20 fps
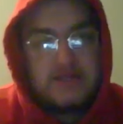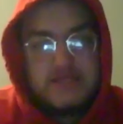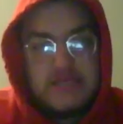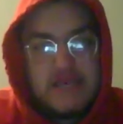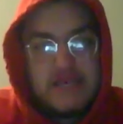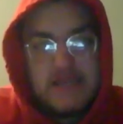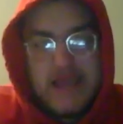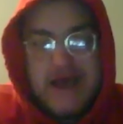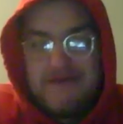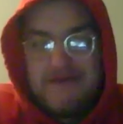
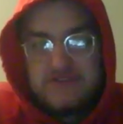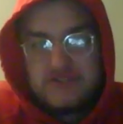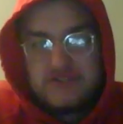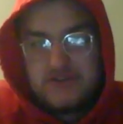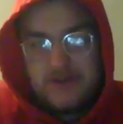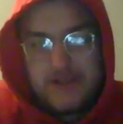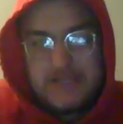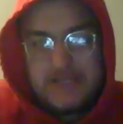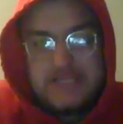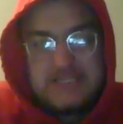didn't have his
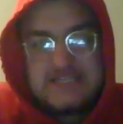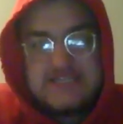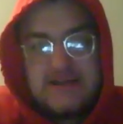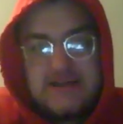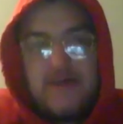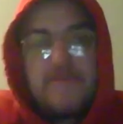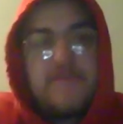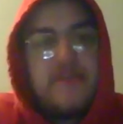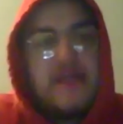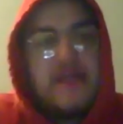greatest
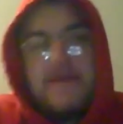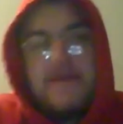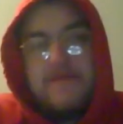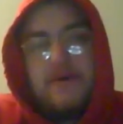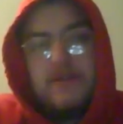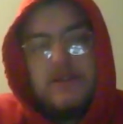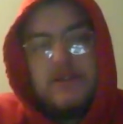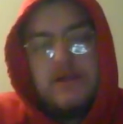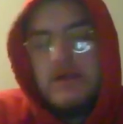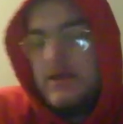stuff today,
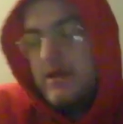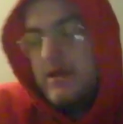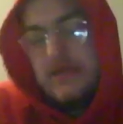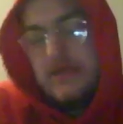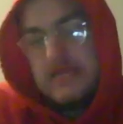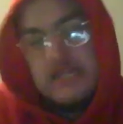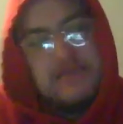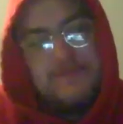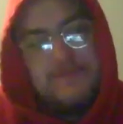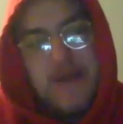but
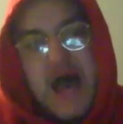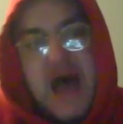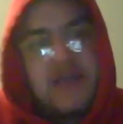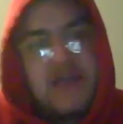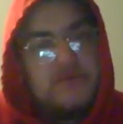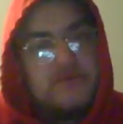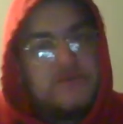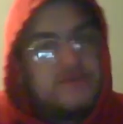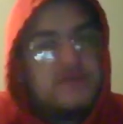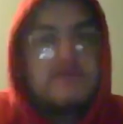he
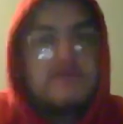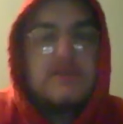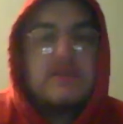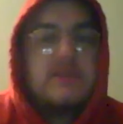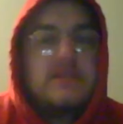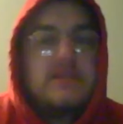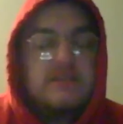battled. He